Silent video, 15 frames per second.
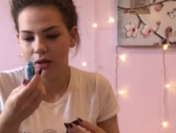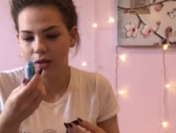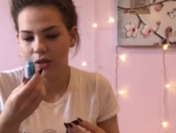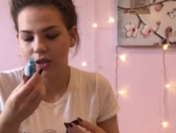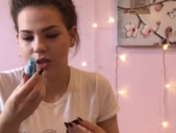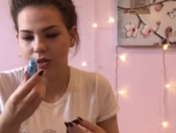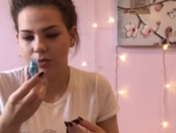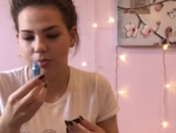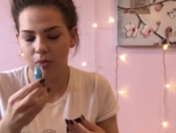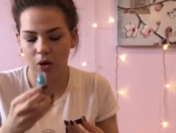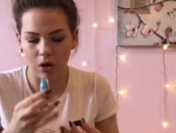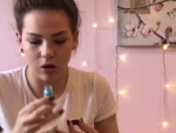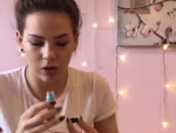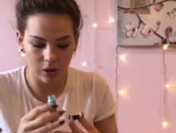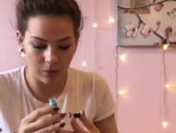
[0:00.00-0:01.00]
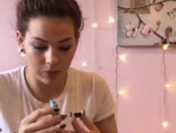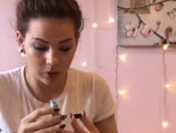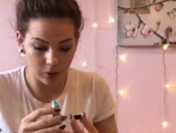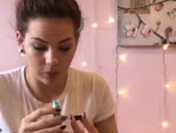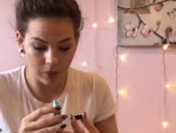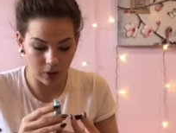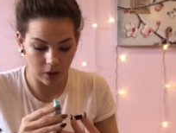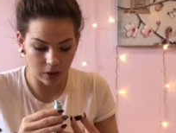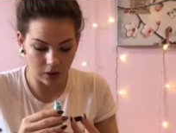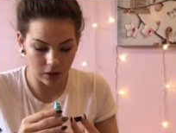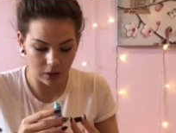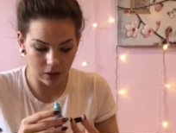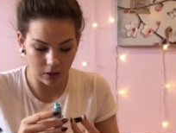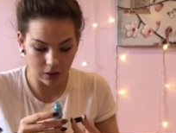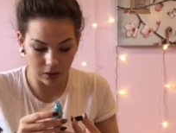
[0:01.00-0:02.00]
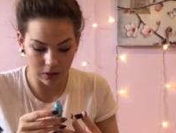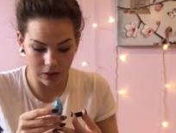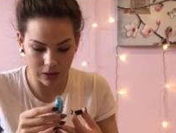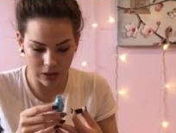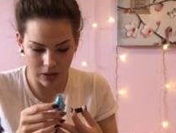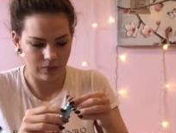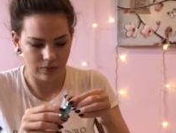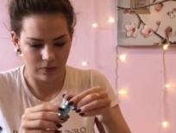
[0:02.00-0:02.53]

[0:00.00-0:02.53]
smaller blue particles.